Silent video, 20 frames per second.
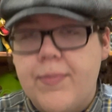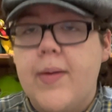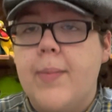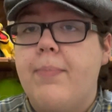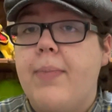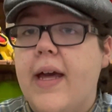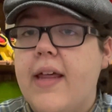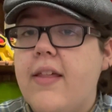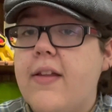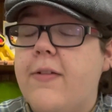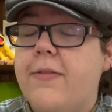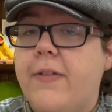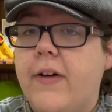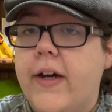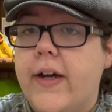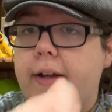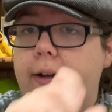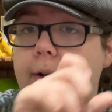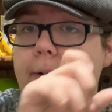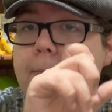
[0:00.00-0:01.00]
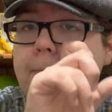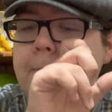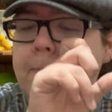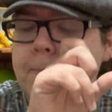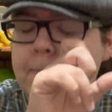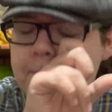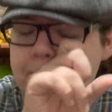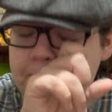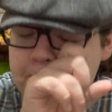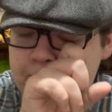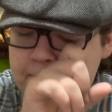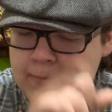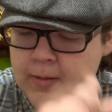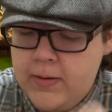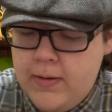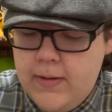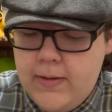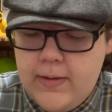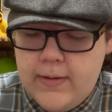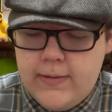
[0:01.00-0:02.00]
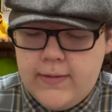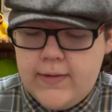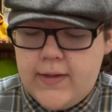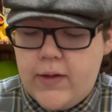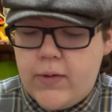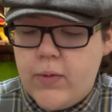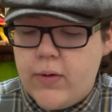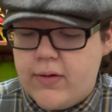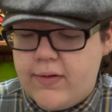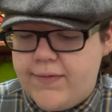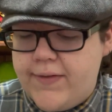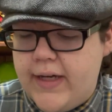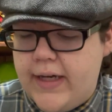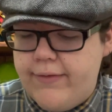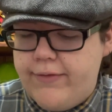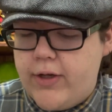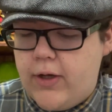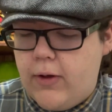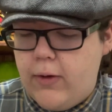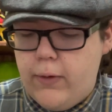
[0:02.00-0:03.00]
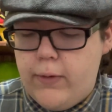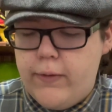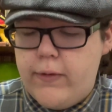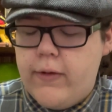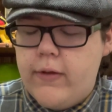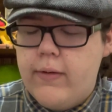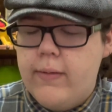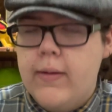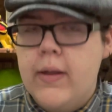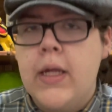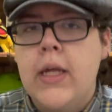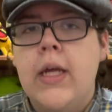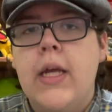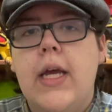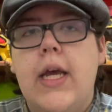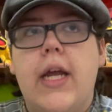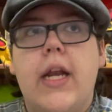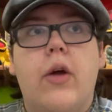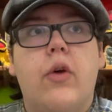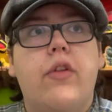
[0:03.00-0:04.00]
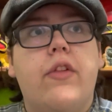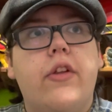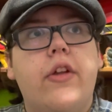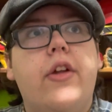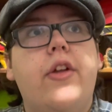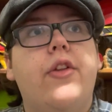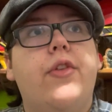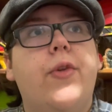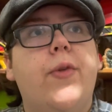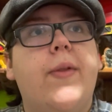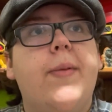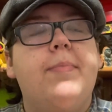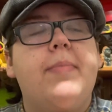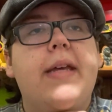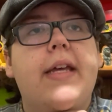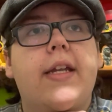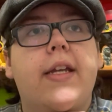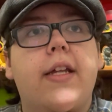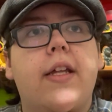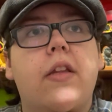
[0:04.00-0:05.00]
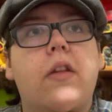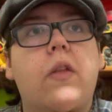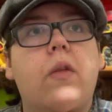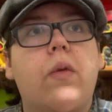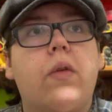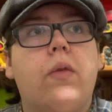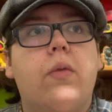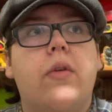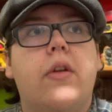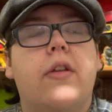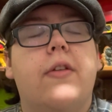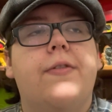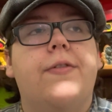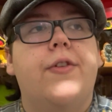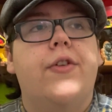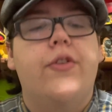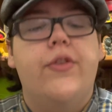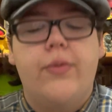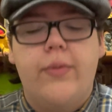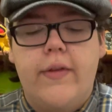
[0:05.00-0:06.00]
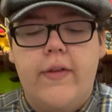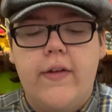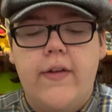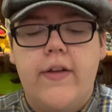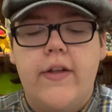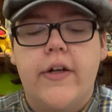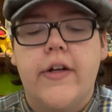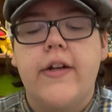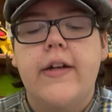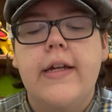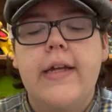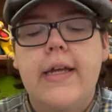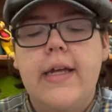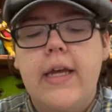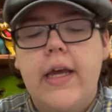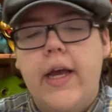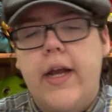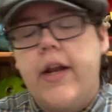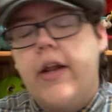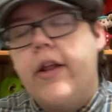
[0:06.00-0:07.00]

best find, this was $5, and I was looking through the bin, and this was one of the first ones in there, and I